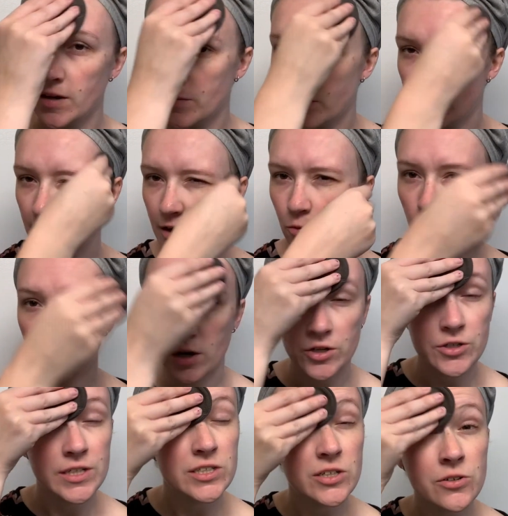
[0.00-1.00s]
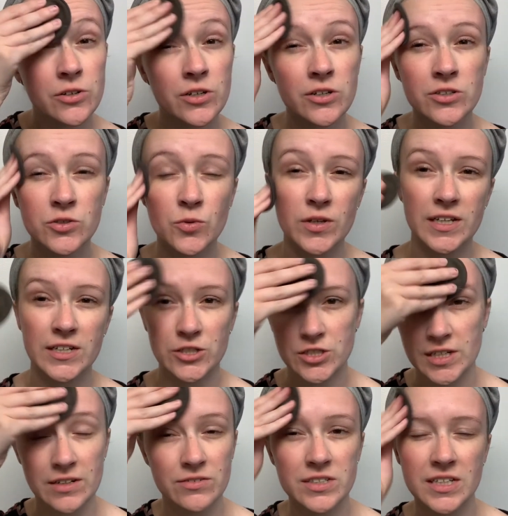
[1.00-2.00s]
like watery toners where they just
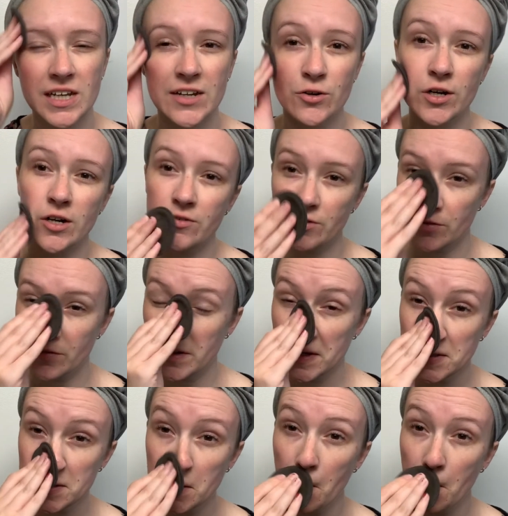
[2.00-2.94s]
kind of slide right off your face.